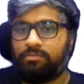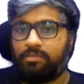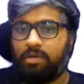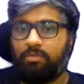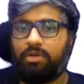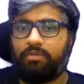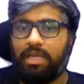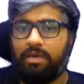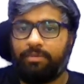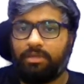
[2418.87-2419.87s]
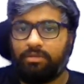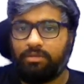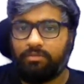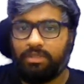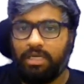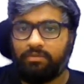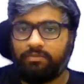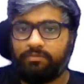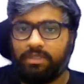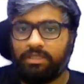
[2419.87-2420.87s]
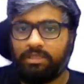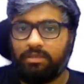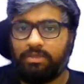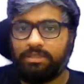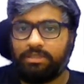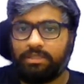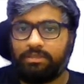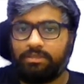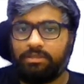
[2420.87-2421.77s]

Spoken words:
Now what will happen? You will have 1 comma 6,